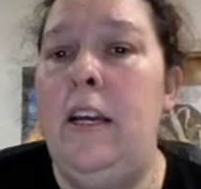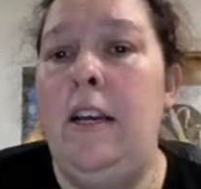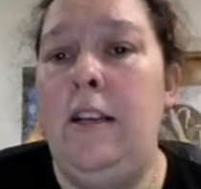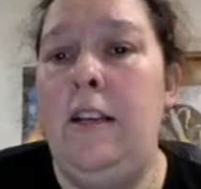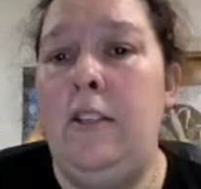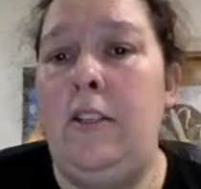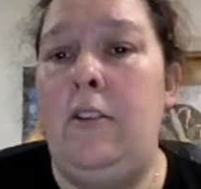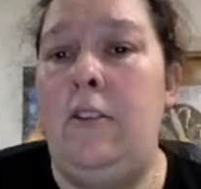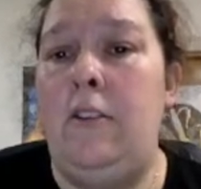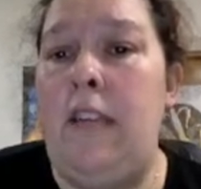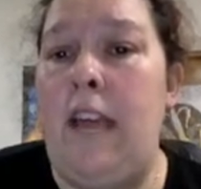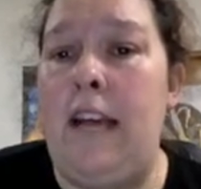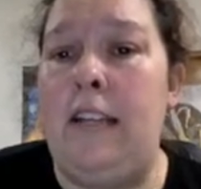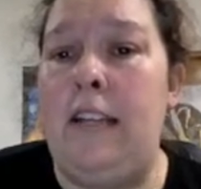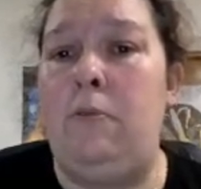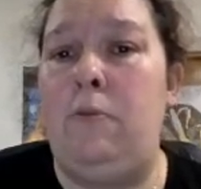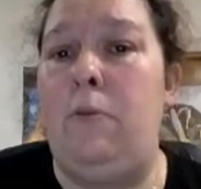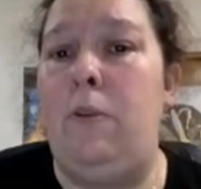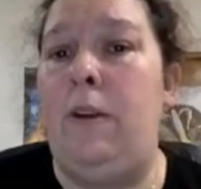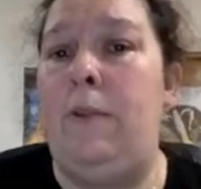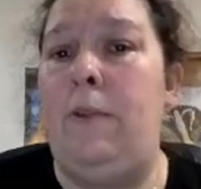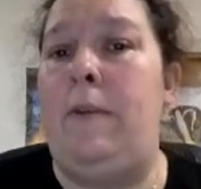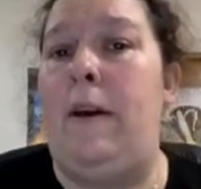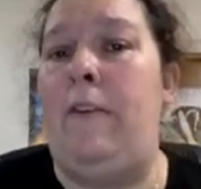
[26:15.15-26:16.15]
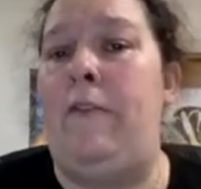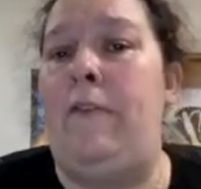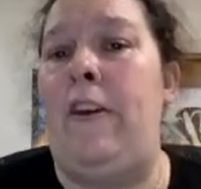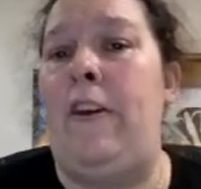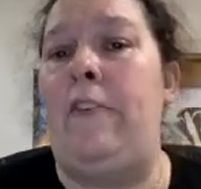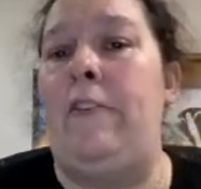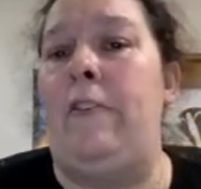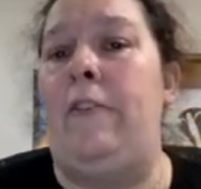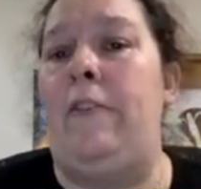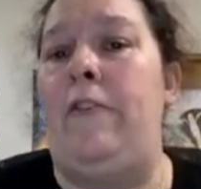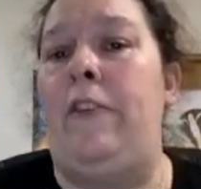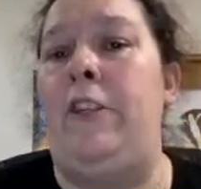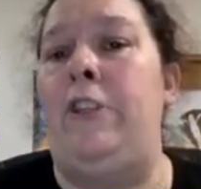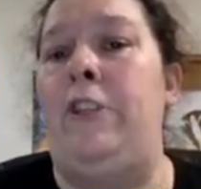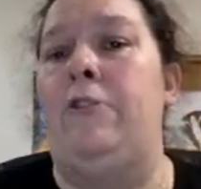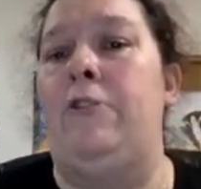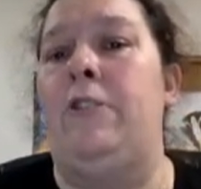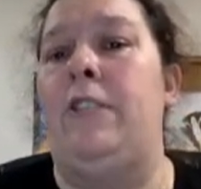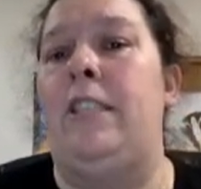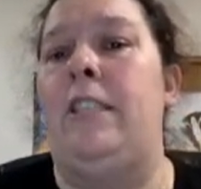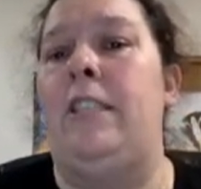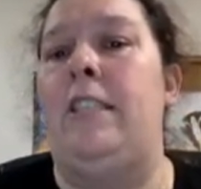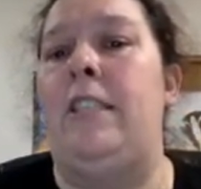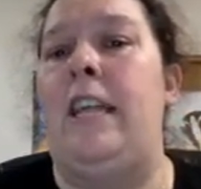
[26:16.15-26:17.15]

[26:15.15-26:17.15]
So that's one of my favorite features is